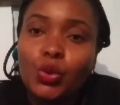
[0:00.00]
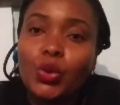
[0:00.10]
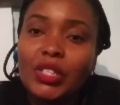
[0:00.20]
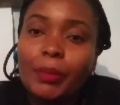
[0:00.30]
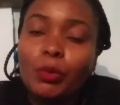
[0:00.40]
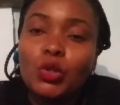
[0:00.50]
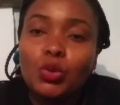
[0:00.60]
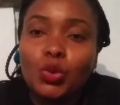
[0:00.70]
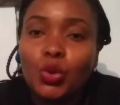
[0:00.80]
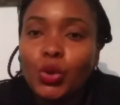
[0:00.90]
supposed to
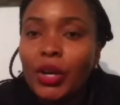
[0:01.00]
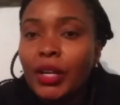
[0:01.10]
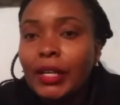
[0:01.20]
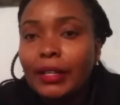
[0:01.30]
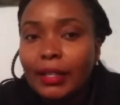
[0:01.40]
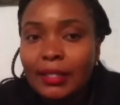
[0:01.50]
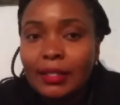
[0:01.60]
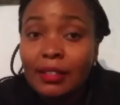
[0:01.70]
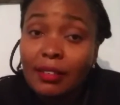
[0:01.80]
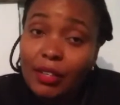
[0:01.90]
do your
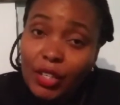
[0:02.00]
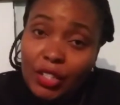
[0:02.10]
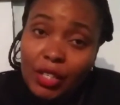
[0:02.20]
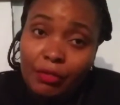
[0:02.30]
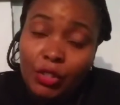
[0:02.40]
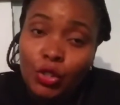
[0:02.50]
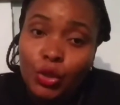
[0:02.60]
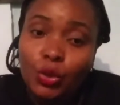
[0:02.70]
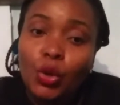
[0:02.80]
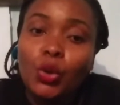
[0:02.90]
nursing
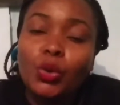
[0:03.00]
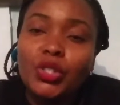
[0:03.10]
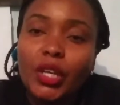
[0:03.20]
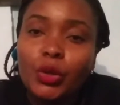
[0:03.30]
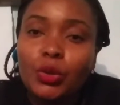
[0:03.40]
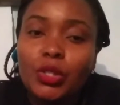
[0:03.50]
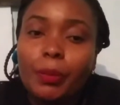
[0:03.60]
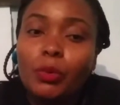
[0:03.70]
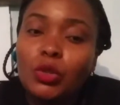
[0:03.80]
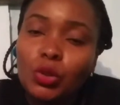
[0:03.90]
intervention. What are you
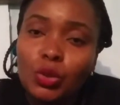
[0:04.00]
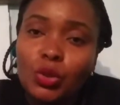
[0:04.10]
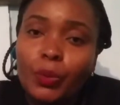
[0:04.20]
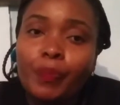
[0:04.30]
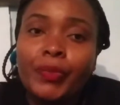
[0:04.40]
supposed to do?